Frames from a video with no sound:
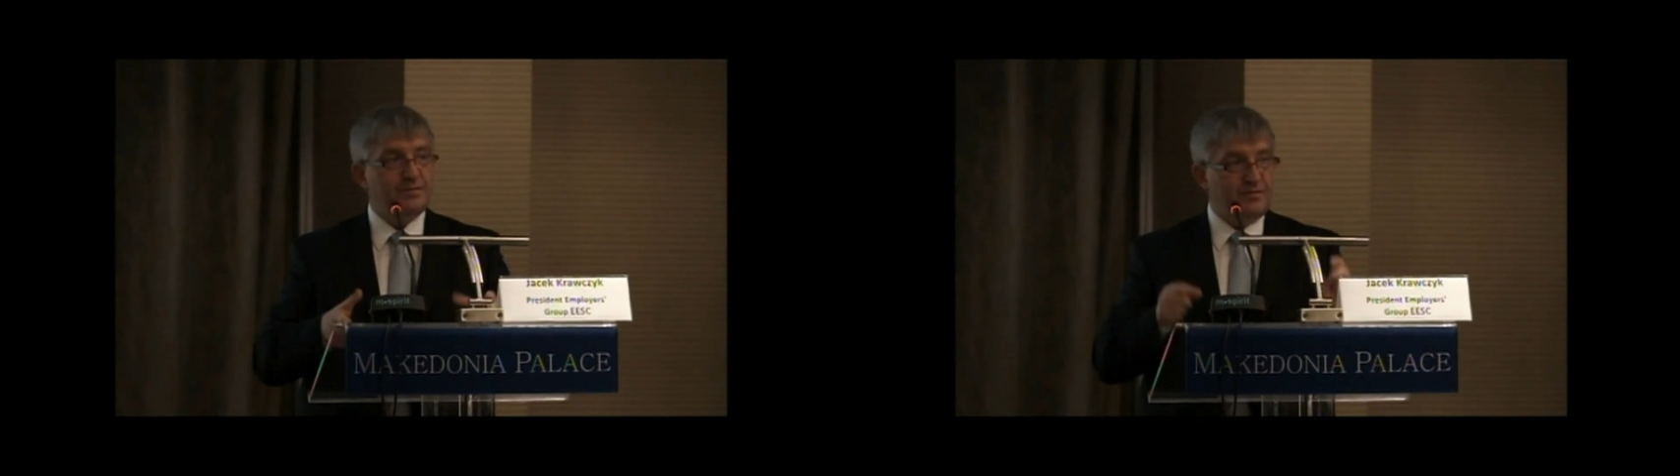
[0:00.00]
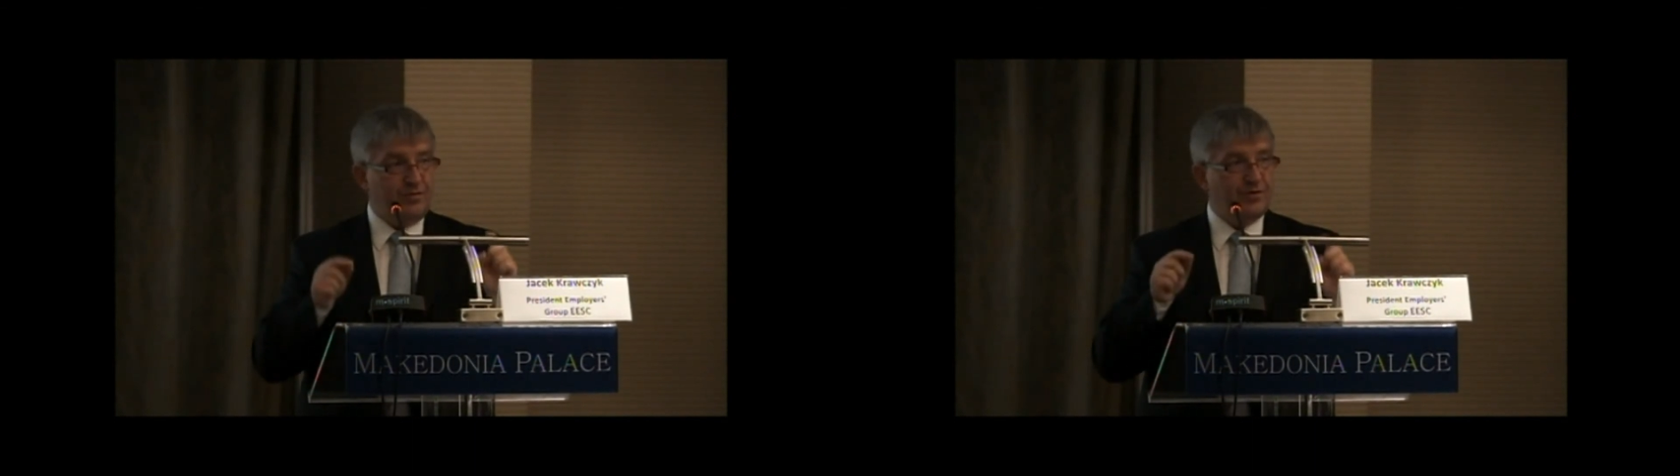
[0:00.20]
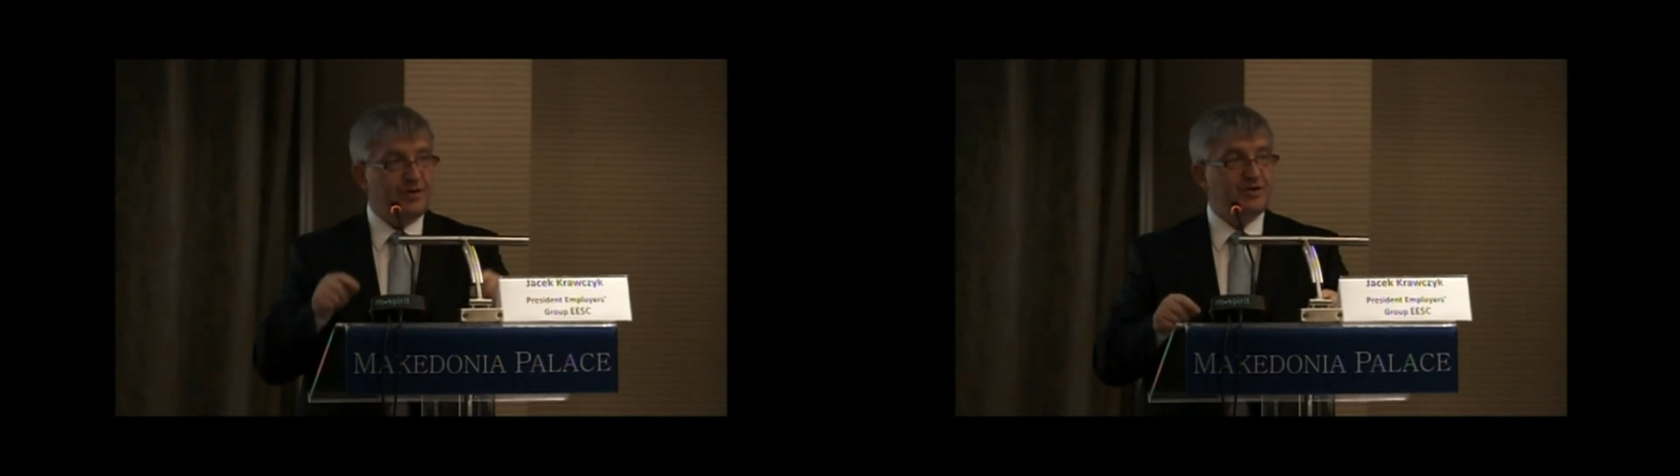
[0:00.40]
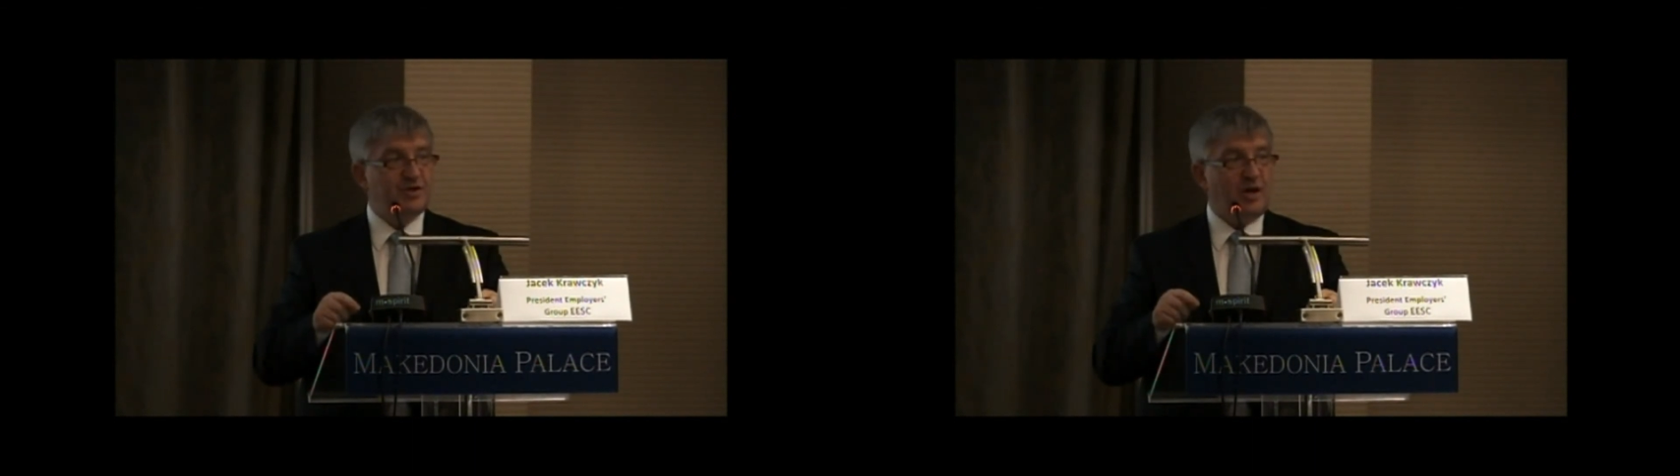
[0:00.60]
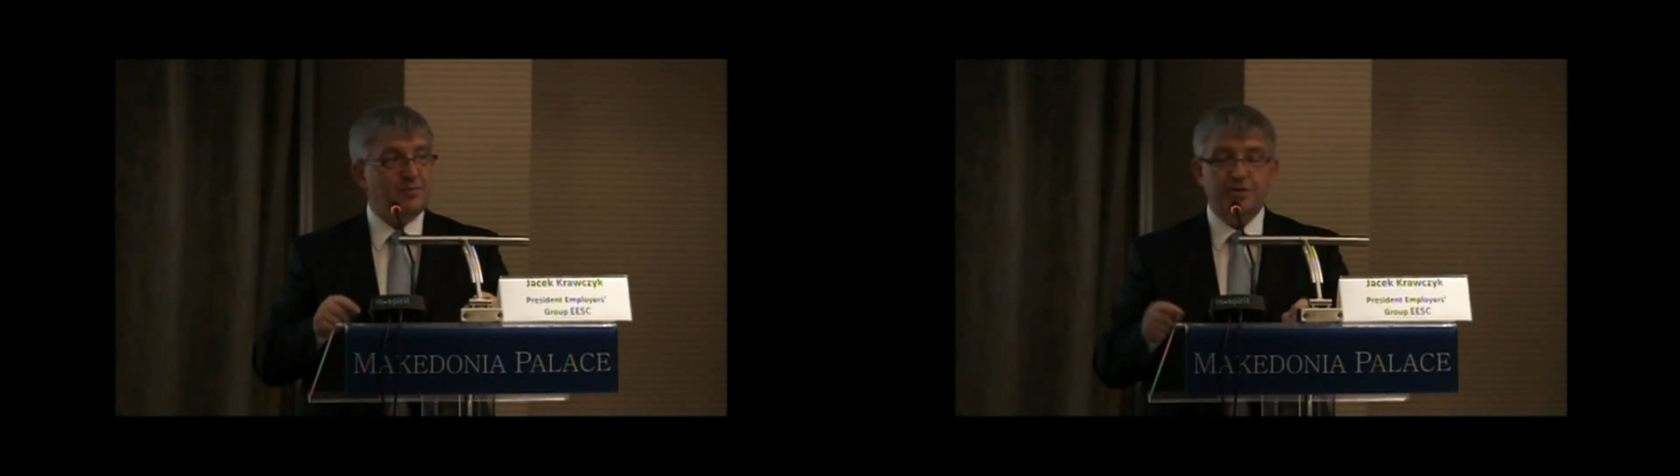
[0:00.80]
for this
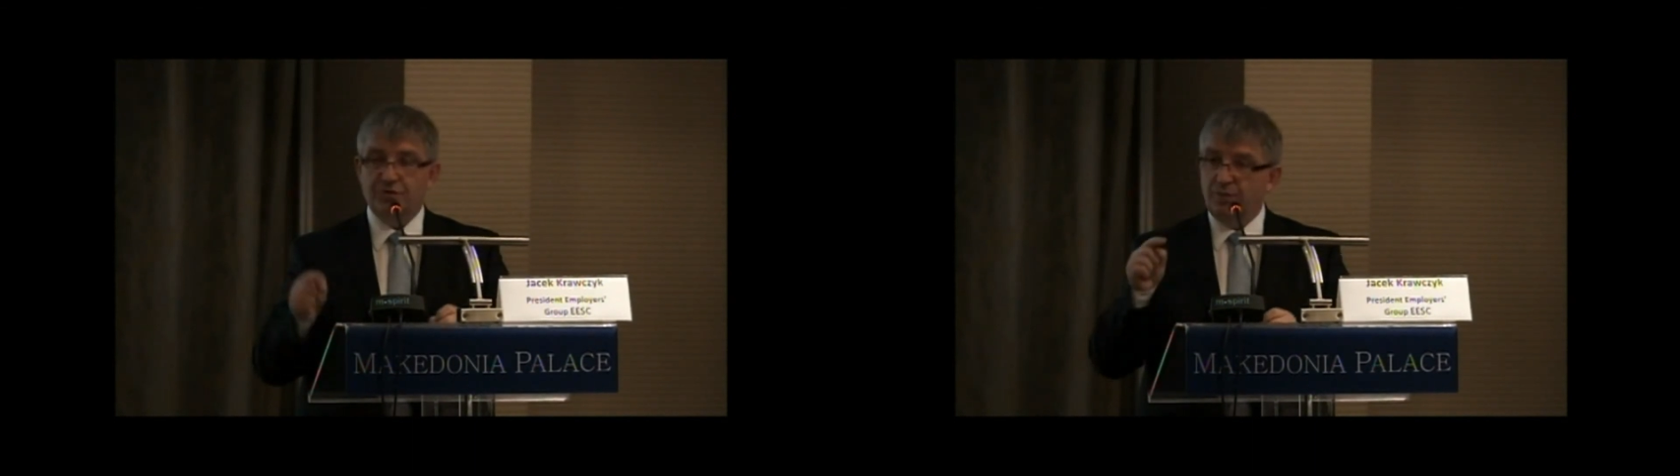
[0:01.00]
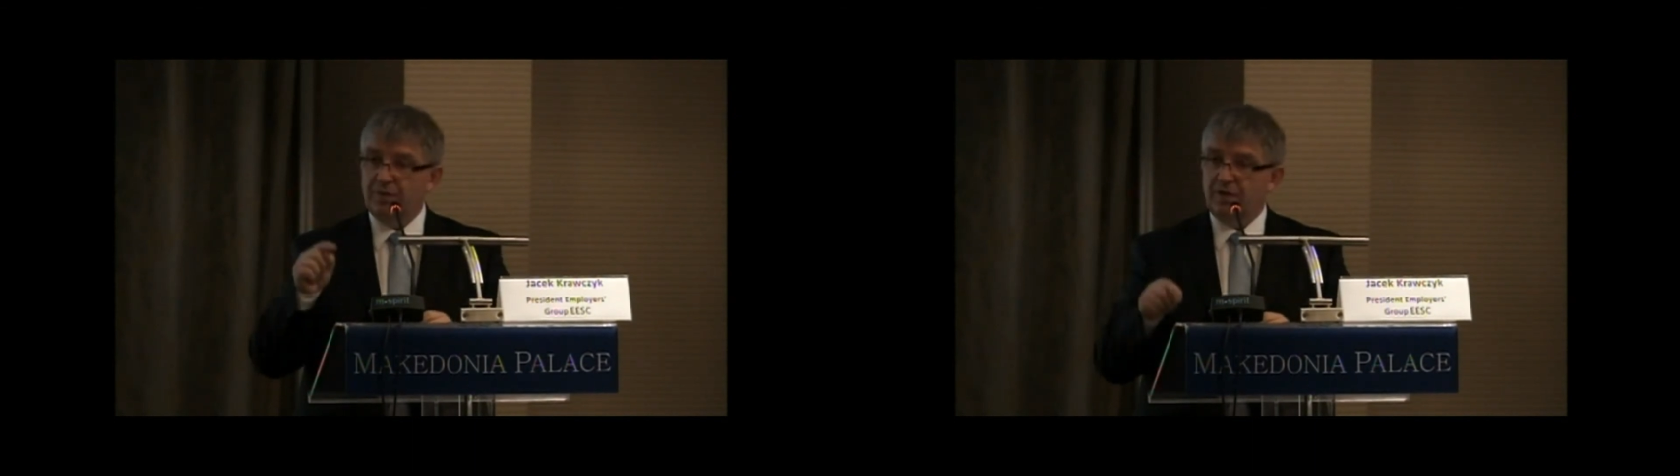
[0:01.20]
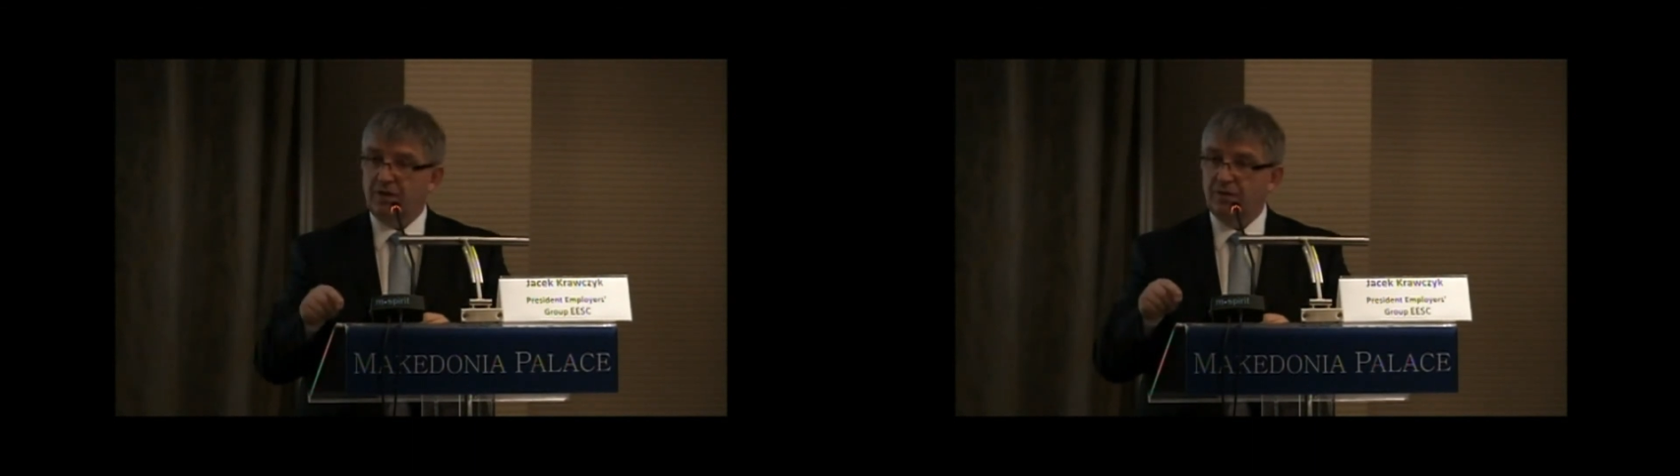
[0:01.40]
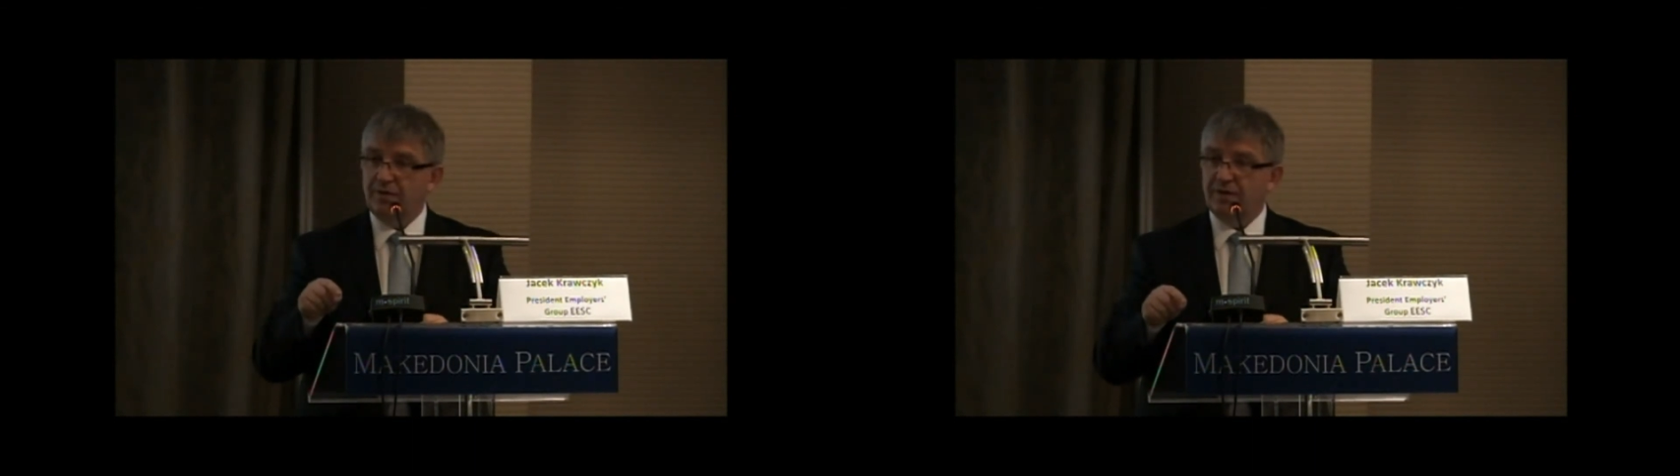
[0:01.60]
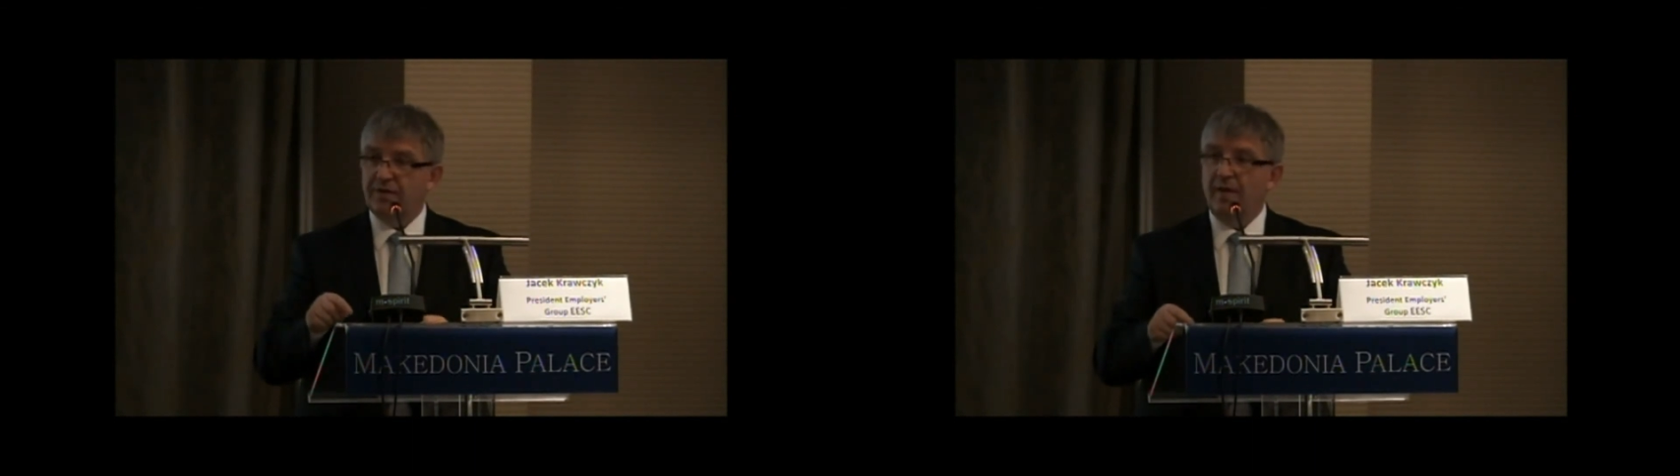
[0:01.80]
chapter to be
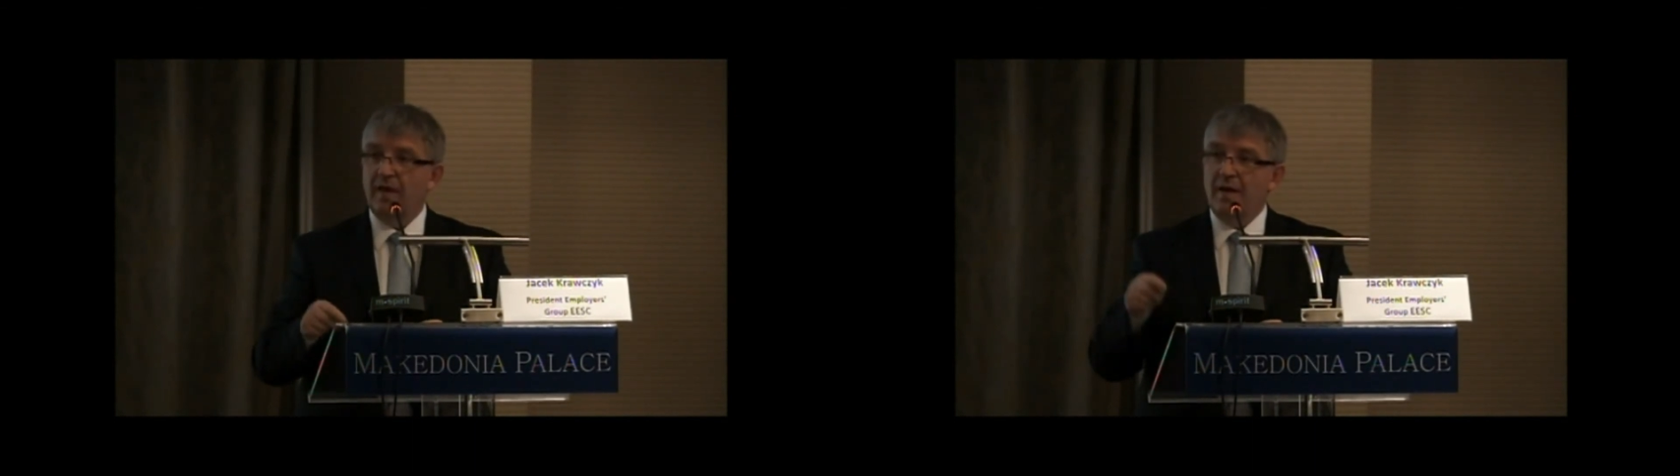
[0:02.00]
included,